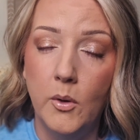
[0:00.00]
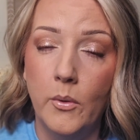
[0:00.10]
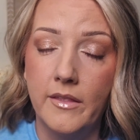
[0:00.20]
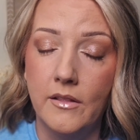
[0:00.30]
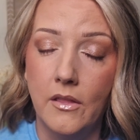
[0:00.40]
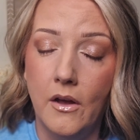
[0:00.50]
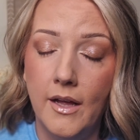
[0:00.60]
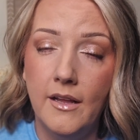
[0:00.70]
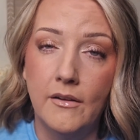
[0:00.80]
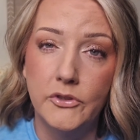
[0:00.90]
with a lot
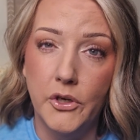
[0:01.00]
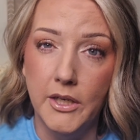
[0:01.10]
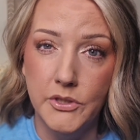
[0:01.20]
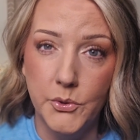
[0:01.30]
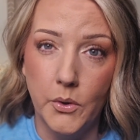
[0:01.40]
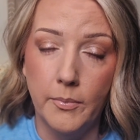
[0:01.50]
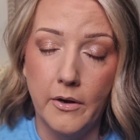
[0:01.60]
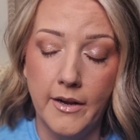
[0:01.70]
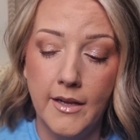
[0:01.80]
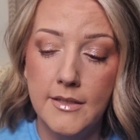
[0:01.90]
of drugstore
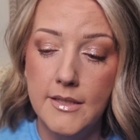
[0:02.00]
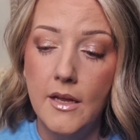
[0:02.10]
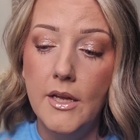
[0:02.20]
products.